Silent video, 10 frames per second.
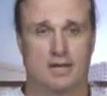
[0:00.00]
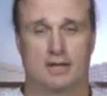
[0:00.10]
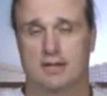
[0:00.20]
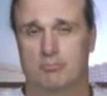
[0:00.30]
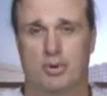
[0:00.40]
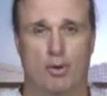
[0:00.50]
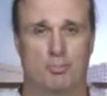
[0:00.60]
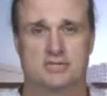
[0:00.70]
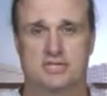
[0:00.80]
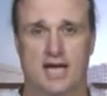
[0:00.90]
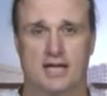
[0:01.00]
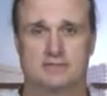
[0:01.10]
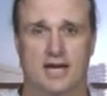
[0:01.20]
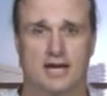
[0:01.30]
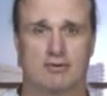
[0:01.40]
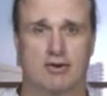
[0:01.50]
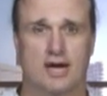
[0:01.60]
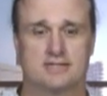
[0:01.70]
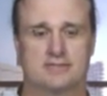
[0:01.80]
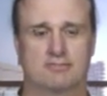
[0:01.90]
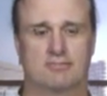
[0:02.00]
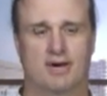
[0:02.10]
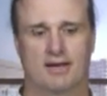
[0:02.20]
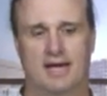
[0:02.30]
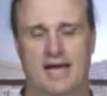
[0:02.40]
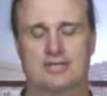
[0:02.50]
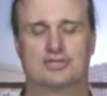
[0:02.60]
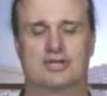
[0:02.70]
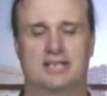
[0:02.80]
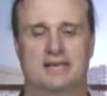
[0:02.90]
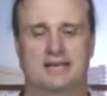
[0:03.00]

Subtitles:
the Pope is the Antichrist. Well, actually,